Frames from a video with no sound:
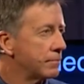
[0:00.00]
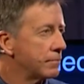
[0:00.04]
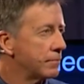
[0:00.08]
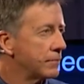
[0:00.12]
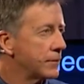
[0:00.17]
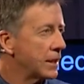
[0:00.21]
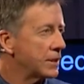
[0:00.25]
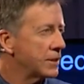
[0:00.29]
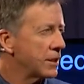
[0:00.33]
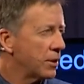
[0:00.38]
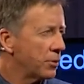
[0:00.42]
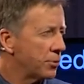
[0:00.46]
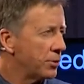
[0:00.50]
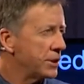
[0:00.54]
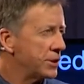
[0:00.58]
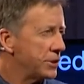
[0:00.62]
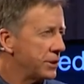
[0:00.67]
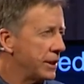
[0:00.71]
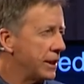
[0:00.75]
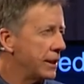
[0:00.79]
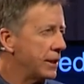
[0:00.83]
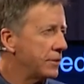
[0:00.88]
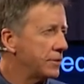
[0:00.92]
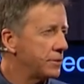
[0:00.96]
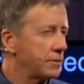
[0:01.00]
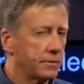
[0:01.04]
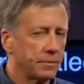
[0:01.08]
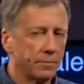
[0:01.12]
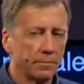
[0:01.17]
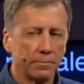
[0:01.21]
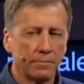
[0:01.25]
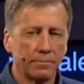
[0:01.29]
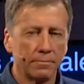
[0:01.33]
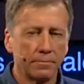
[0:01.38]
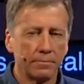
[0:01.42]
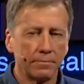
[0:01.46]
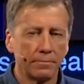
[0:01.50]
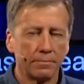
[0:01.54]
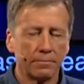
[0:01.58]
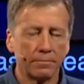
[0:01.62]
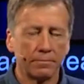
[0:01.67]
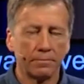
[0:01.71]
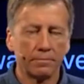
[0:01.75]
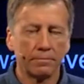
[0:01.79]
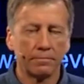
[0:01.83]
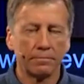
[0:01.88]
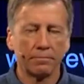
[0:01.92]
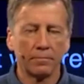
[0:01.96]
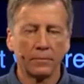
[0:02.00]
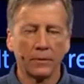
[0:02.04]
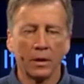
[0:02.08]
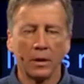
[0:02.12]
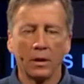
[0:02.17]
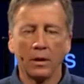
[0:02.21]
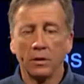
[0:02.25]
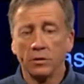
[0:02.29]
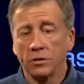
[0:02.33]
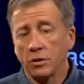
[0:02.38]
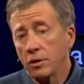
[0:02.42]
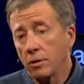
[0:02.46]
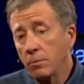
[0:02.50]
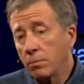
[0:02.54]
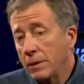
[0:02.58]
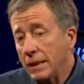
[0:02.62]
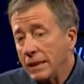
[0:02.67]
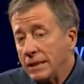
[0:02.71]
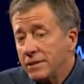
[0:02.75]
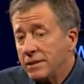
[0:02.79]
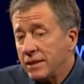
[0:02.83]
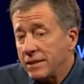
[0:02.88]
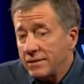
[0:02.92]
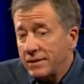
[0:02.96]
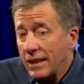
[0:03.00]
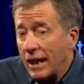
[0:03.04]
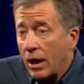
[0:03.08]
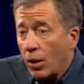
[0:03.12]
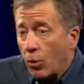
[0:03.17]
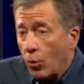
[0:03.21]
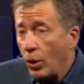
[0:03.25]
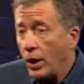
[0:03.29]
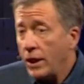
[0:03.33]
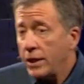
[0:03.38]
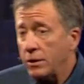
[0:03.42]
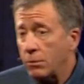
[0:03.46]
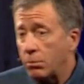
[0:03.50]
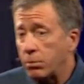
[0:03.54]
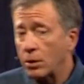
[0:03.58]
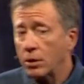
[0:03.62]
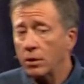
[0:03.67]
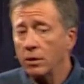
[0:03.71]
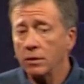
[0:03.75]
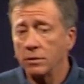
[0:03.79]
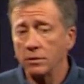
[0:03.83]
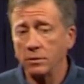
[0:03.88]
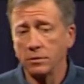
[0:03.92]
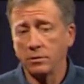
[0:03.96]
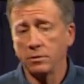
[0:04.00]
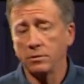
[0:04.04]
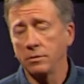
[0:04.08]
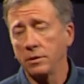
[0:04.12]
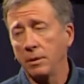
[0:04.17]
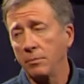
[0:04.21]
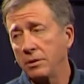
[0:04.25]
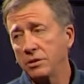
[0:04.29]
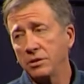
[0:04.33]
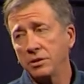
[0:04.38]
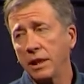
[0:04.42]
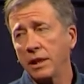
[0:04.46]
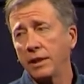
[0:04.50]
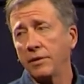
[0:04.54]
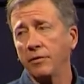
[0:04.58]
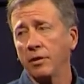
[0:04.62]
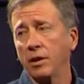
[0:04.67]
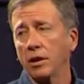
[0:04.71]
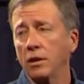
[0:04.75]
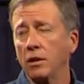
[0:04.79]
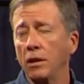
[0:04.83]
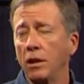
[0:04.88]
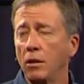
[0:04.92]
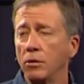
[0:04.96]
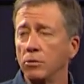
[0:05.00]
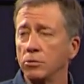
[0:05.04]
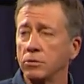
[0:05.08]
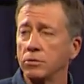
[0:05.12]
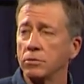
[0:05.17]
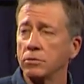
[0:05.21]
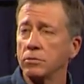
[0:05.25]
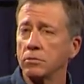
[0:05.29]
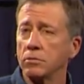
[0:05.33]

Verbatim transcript: That's how rich it is. So the blessings outweigh the burdens. I mean, it's not even close.